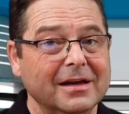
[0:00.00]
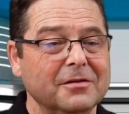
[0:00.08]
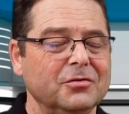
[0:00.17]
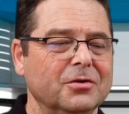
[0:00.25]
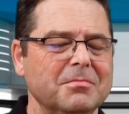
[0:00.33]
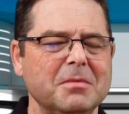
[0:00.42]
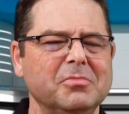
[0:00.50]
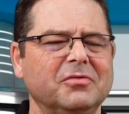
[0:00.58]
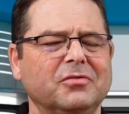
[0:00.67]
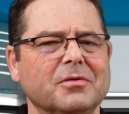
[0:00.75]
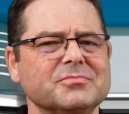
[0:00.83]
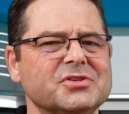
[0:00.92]
If you remember
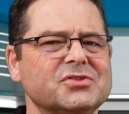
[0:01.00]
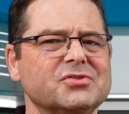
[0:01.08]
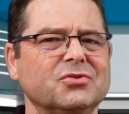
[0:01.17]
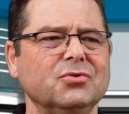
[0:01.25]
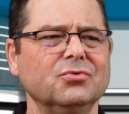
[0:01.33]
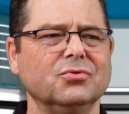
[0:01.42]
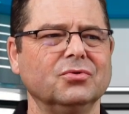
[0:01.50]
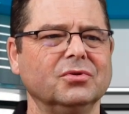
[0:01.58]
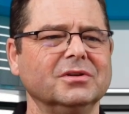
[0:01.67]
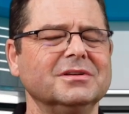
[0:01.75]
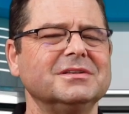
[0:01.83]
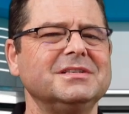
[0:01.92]
from
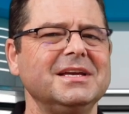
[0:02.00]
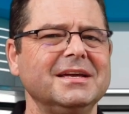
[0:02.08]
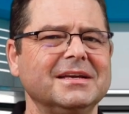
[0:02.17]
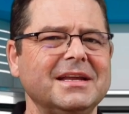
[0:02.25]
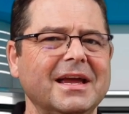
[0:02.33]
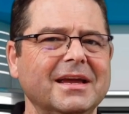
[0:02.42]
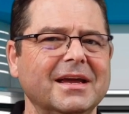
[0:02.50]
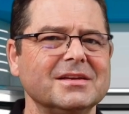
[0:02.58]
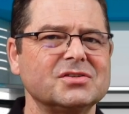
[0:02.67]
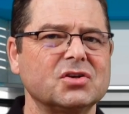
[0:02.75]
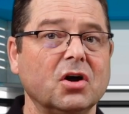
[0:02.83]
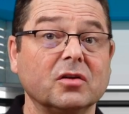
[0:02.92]
school, the DNA
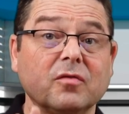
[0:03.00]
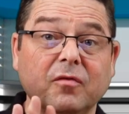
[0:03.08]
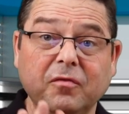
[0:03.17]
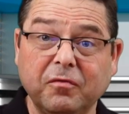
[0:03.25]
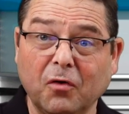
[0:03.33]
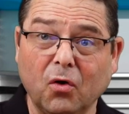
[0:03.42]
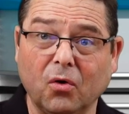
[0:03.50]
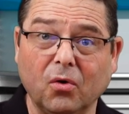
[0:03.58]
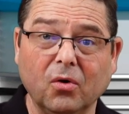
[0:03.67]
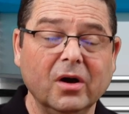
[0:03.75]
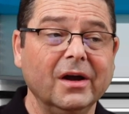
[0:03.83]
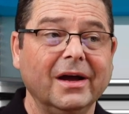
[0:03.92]
has got
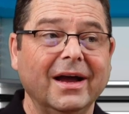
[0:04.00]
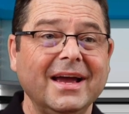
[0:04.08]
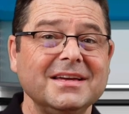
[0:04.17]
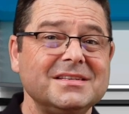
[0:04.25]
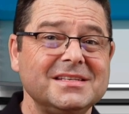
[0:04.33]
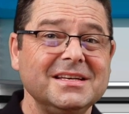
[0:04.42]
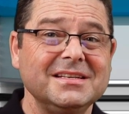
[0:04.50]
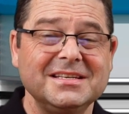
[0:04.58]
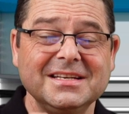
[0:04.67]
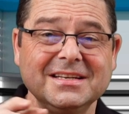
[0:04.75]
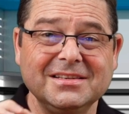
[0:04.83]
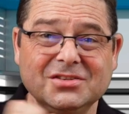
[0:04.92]
4
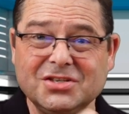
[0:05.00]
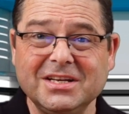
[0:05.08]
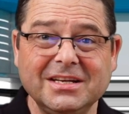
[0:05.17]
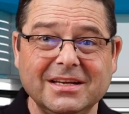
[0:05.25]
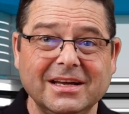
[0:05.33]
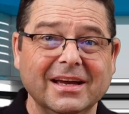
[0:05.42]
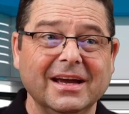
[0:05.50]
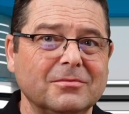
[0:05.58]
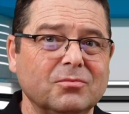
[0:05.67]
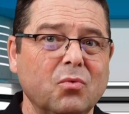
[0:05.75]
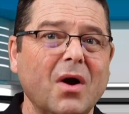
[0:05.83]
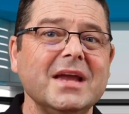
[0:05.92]
ACTG
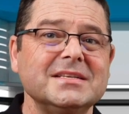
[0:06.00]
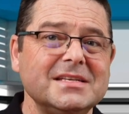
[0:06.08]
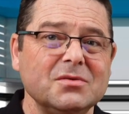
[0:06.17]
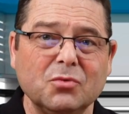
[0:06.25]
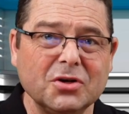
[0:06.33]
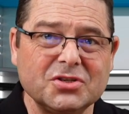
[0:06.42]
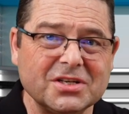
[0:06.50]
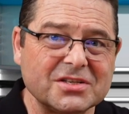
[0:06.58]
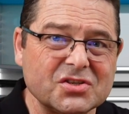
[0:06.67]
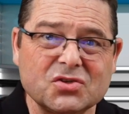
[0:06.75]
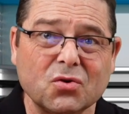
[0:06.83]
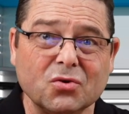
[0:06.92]
ways in which it
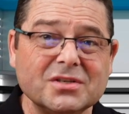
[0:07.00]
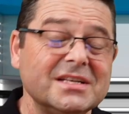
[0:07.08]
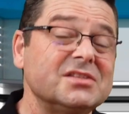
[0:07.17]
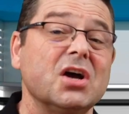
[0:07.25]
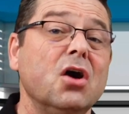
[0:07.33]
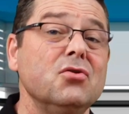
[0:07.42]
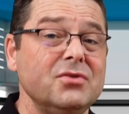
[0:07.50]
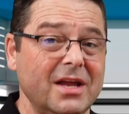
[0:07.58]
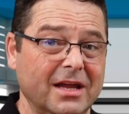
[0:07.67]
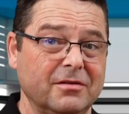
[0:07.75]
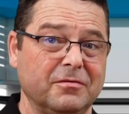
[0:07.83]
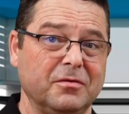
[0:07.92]
stores its own
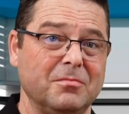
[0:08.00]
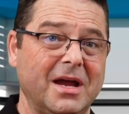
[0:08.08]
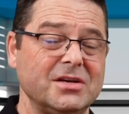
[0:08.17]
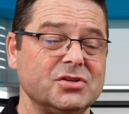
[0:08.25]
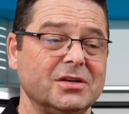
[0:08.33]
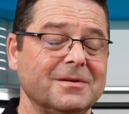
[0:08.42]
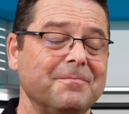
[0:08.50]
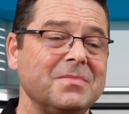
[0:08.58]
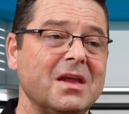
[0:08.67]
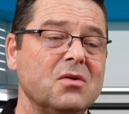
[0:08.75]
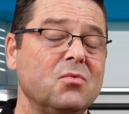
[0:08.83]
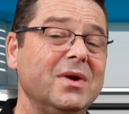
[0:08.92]
information.
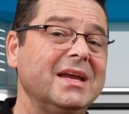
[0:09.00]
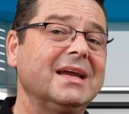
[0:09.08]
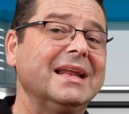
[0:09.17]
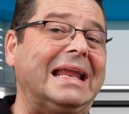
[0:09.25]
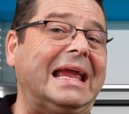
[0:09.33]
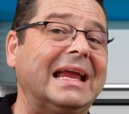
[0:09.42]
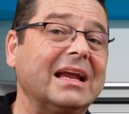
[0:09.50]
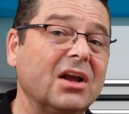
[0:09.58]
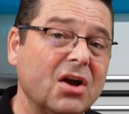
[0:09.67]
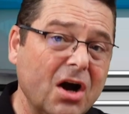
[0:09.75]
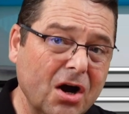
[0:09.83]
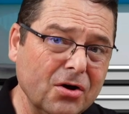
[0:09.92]
We can
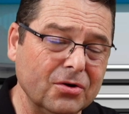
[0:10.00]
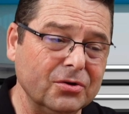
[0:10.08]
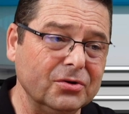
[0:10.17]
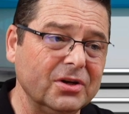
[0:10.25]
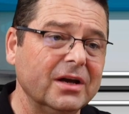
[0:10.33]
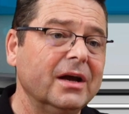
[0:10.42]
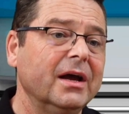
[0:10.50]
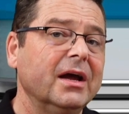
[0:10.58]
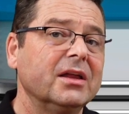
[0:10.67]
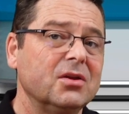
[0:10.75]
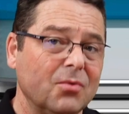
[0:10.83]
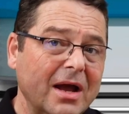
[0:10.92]
encode
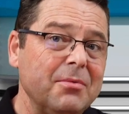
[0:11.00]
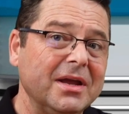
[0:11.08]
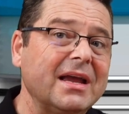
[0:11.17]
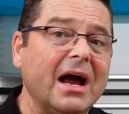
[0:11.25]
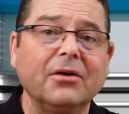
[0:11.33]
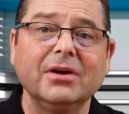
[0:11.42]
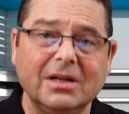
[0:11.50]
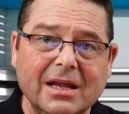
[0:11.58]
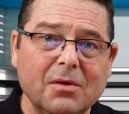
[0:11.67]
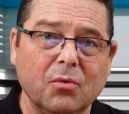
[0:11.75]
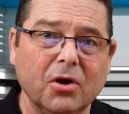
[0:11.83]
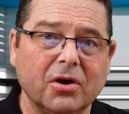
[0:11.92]
the way we
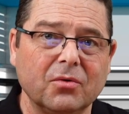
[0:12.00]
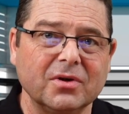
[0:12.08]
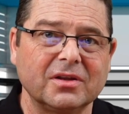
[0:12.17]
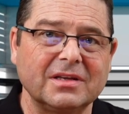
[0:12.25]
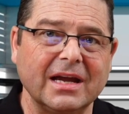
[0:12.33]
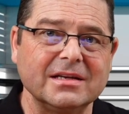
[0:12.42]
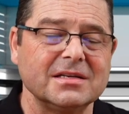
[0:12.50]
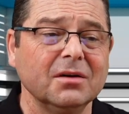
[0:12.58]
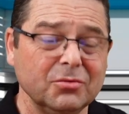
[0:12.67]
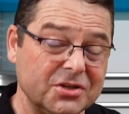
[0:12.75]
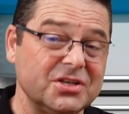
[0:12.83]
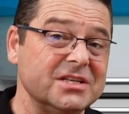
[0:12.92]
currently work with data,
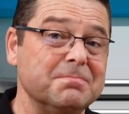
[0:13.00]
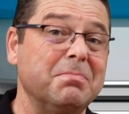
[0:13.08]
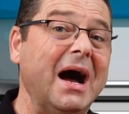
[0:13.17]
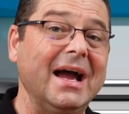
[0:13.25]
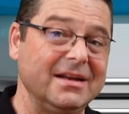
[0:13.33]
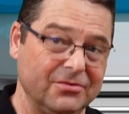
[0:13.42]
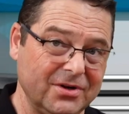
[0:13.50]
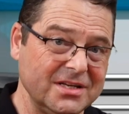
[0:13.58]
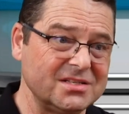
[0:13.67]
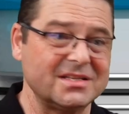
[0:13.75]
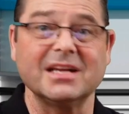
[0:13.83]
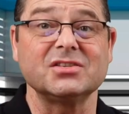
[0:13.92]
which is
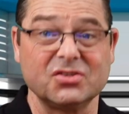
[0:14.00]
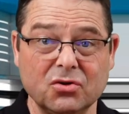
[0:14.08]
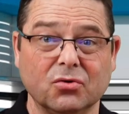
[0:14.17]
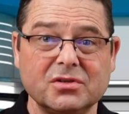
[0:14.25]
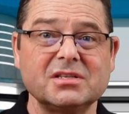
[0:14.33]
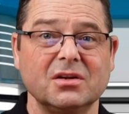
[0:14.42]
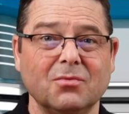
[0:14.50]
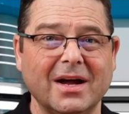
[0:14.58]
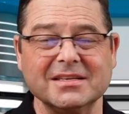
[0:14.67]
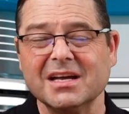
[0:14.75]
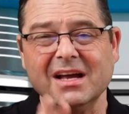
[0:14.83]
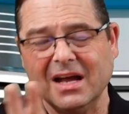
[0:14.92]
binaries, that's noughts and
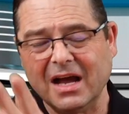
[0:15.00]
ones.